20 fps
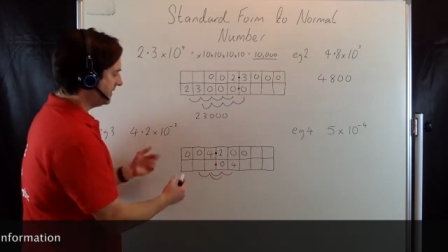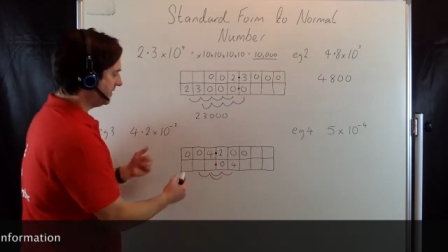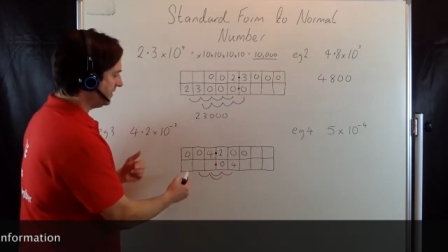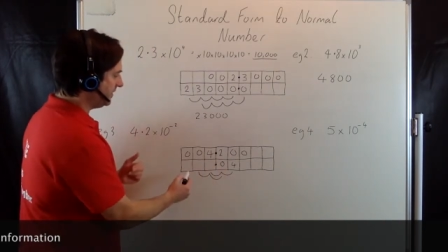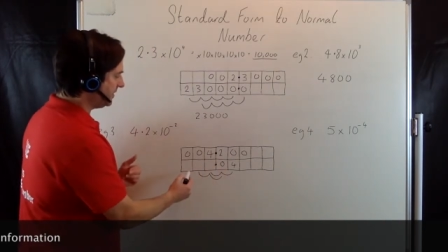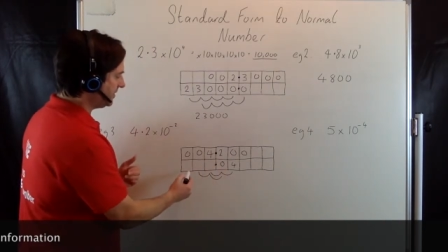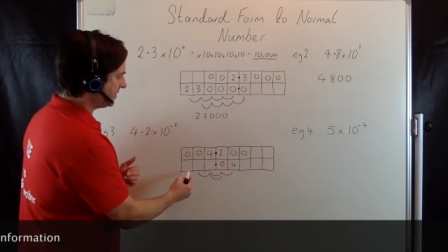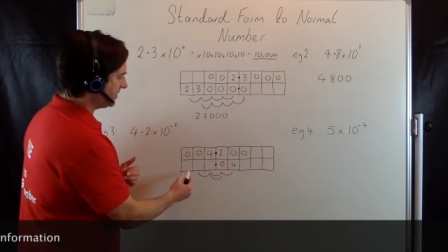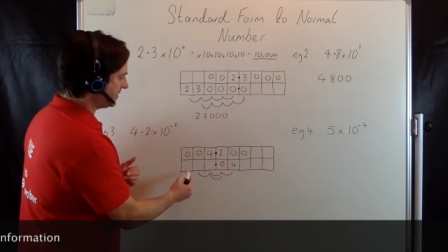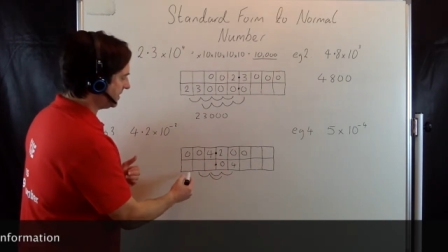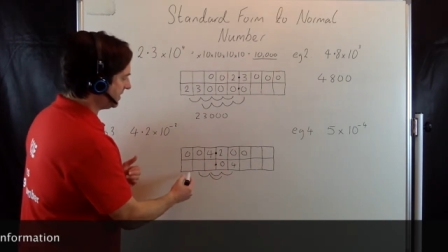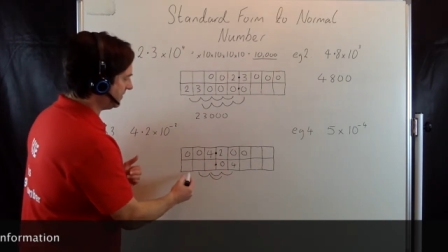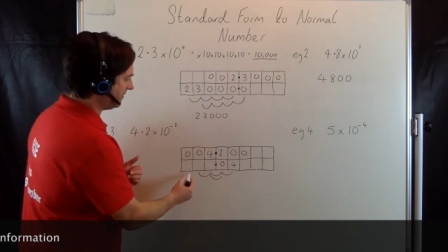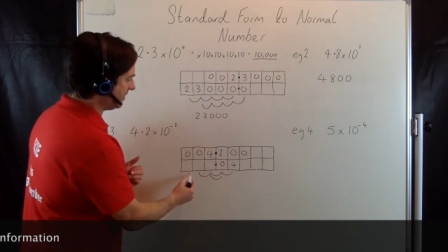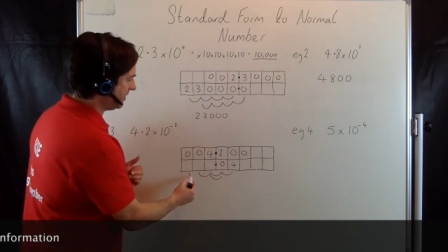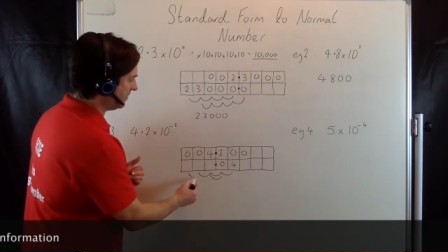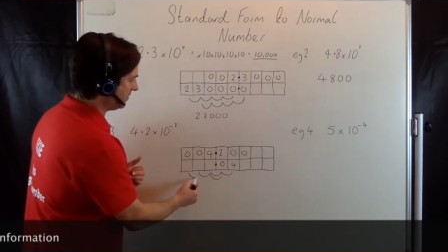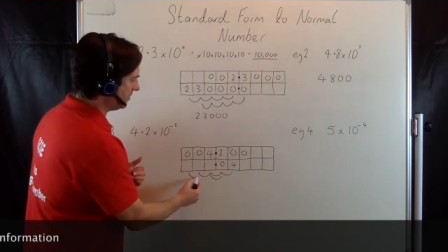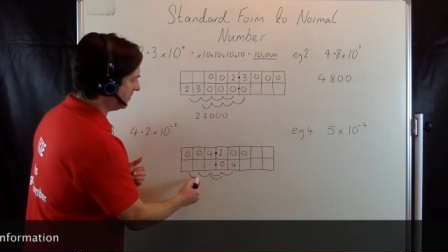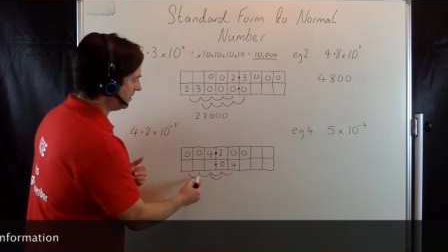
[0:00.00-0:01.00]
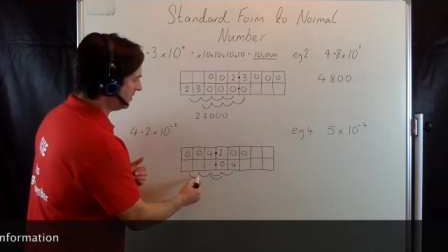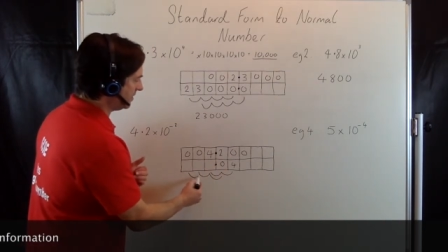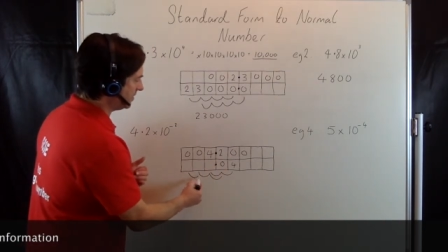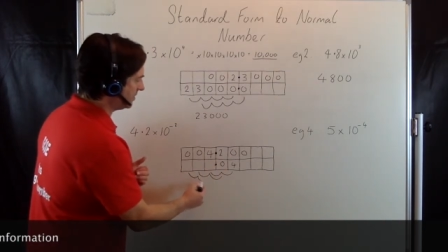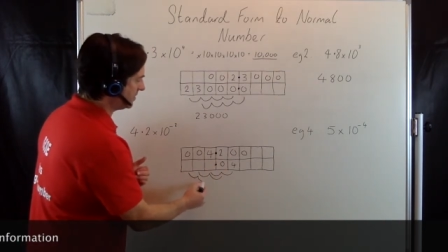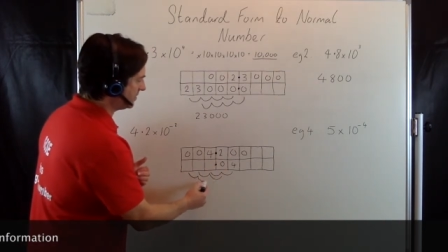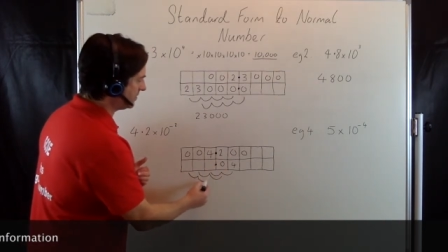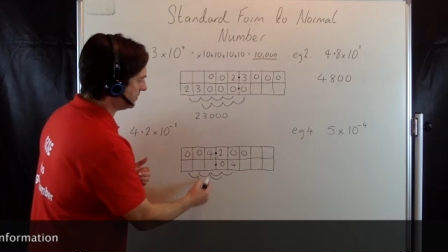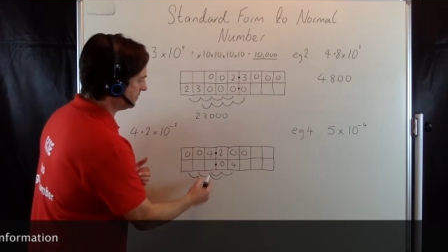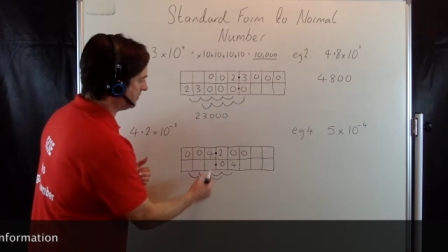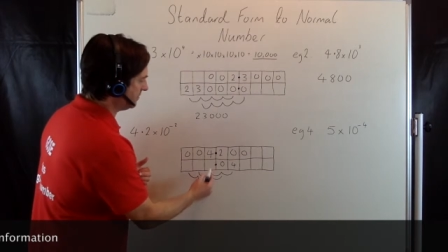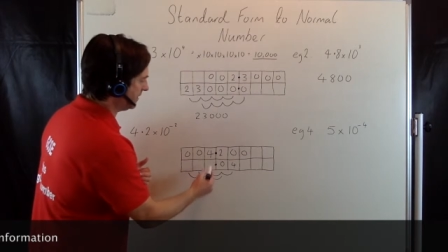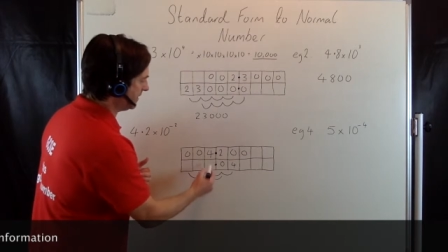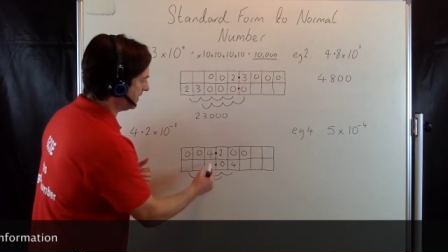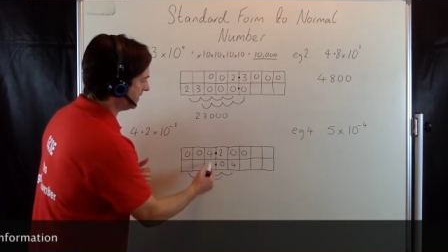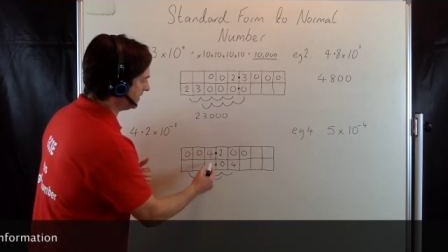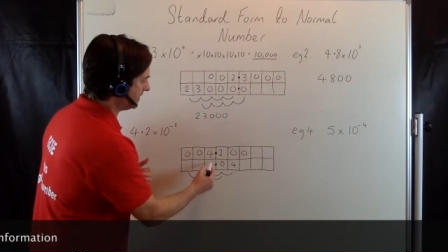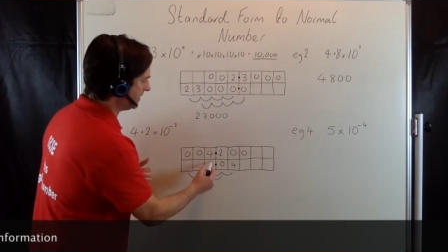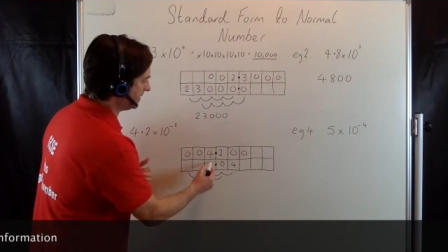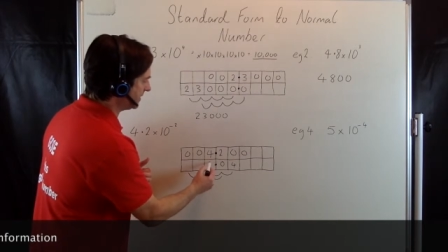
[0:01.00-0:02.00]
This 0, 2
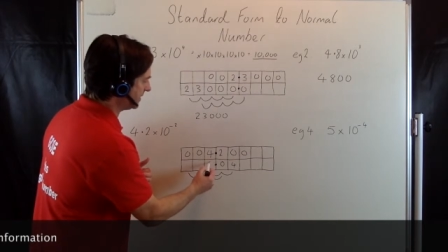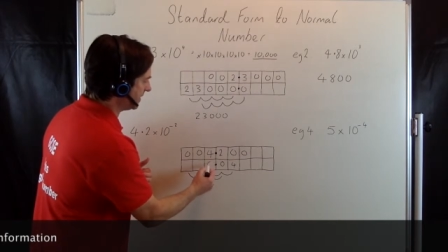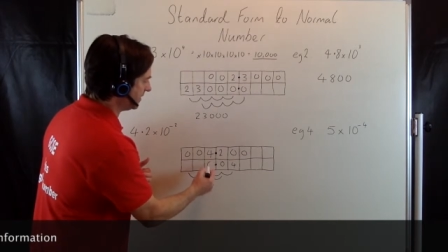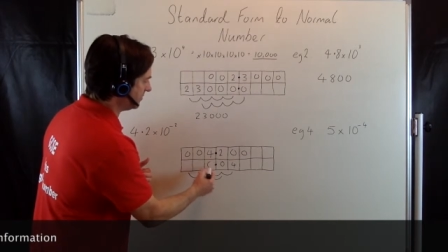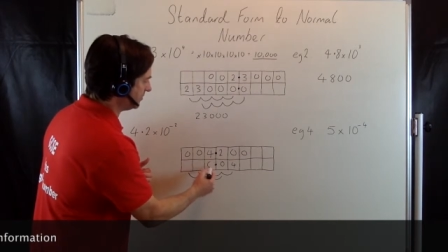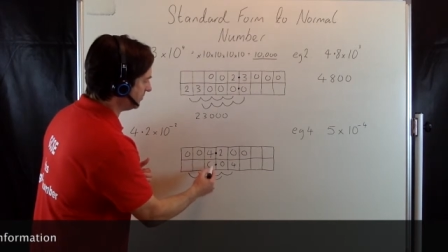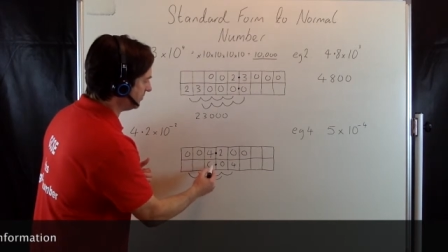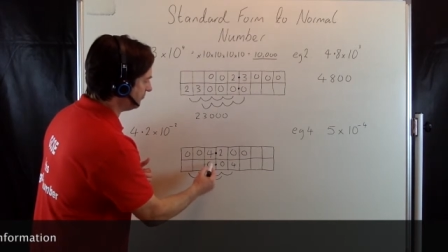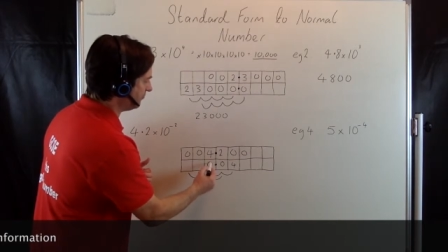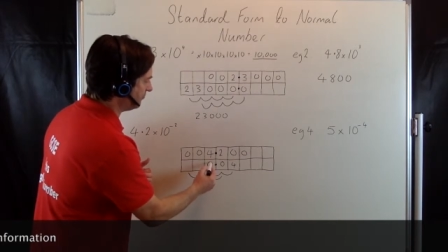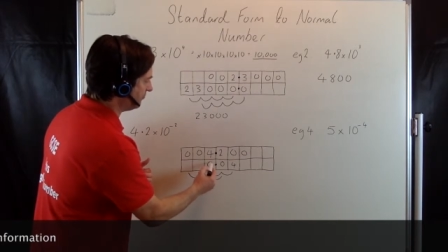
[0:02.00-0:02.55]
places, goes in